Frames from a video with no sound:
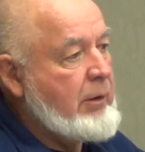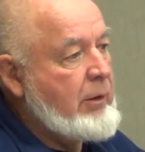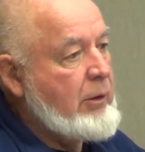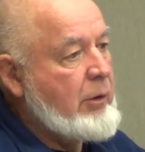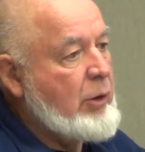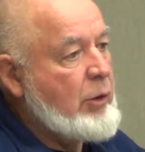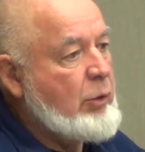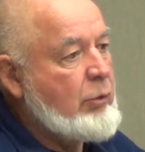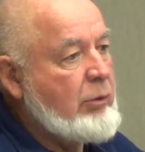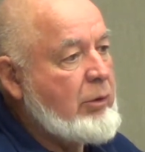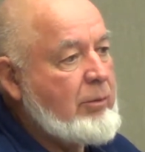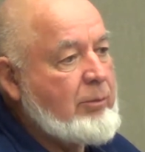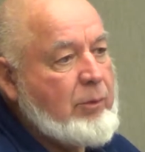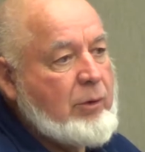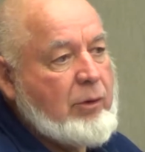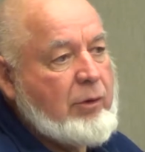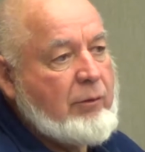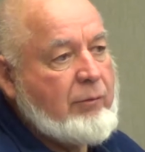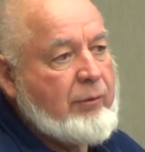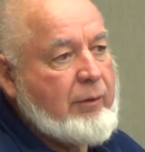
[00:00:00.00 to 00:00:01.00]
who will
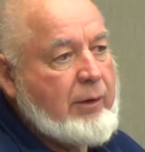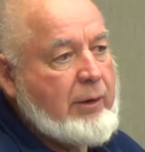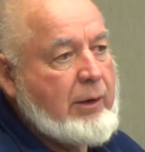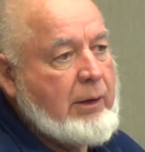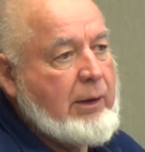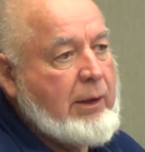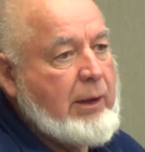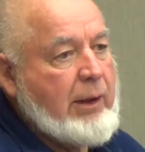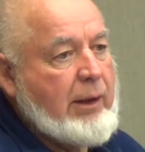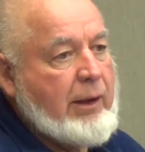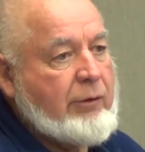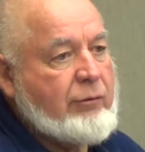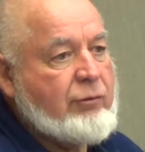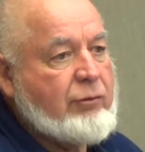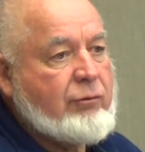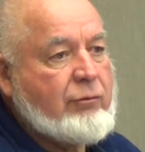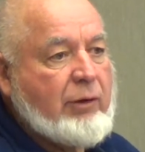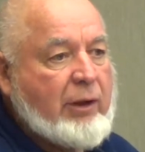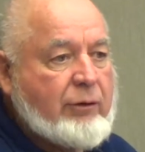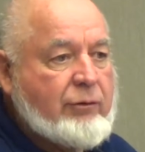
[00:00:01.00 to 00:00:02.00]
move a
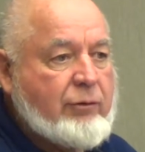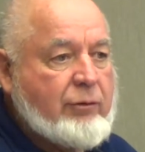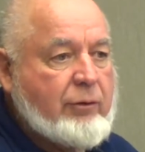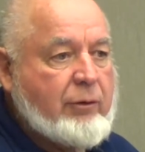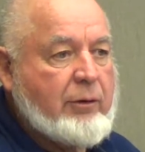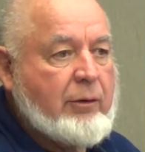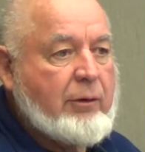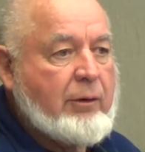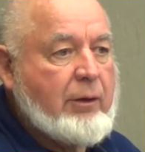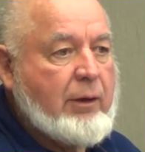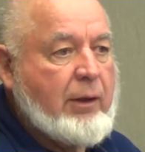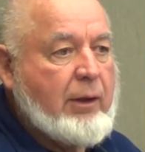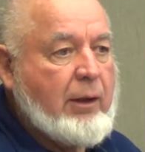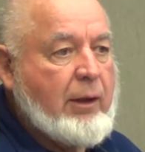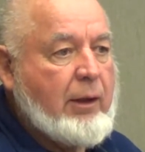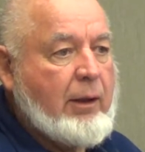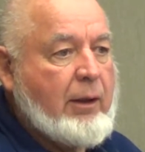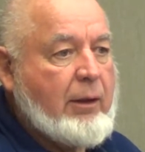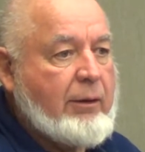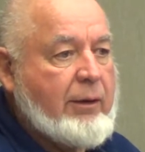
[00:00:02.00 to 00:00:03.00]
structure
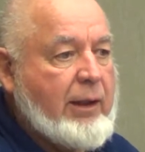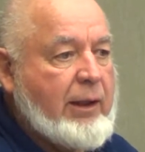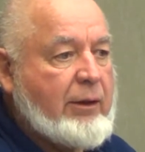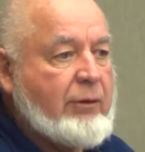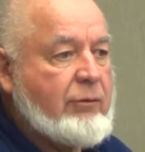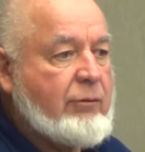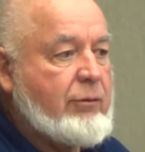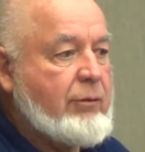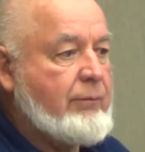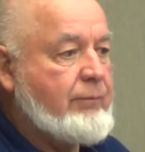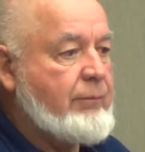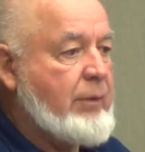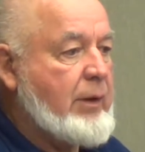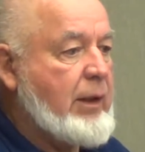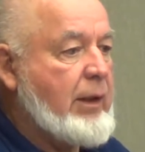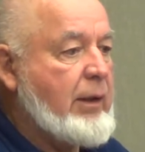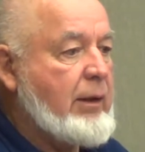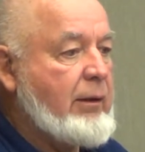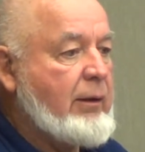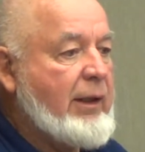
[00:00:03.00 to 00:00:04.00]
that's
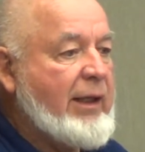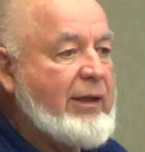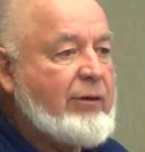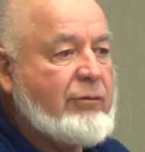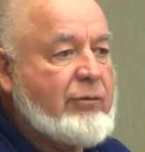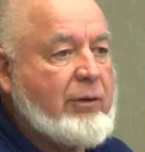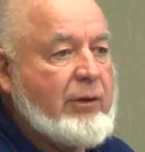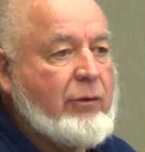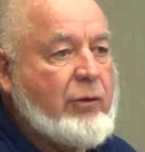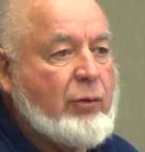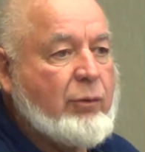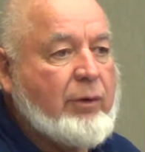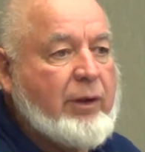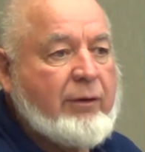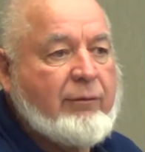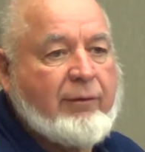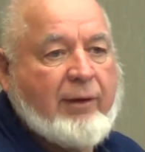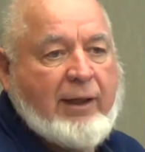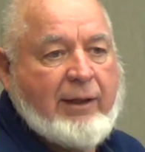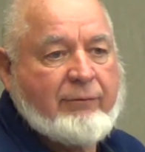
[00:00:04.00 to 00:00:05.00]
less than
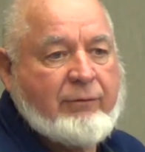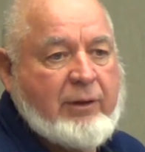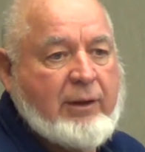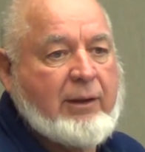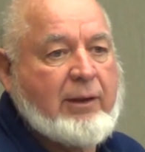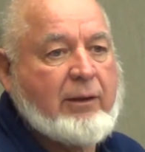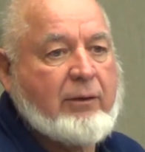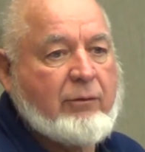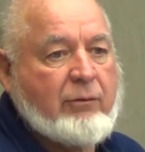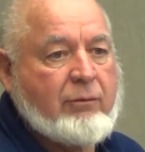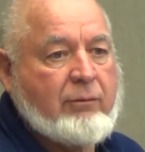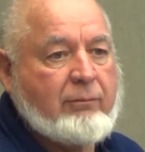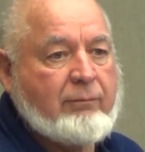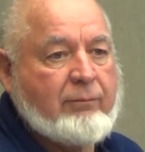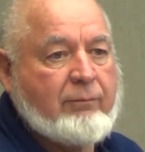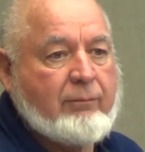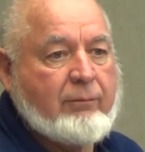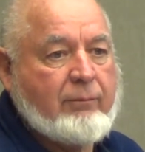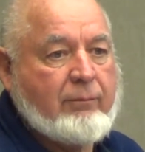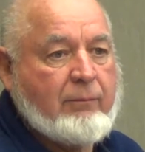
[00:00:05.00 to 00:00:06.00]
25 tons,
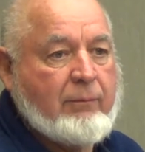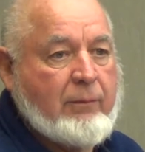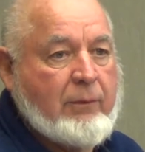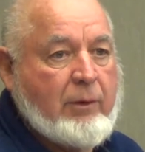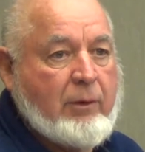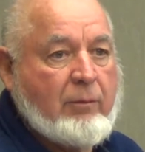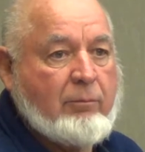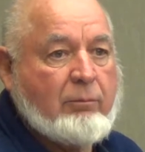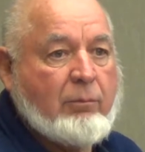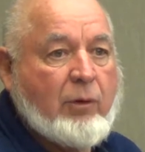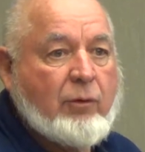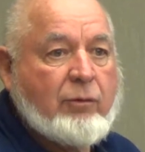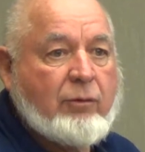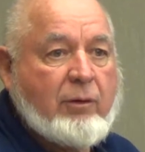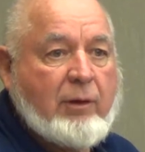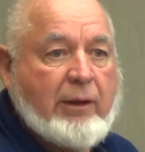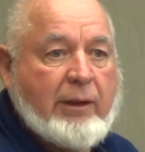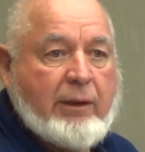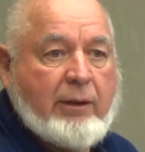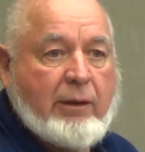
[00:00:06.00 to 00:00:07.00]

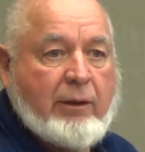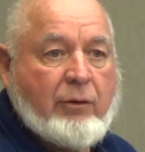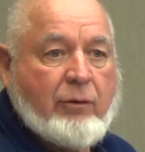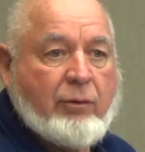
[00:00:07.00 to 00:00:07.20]
mostly in the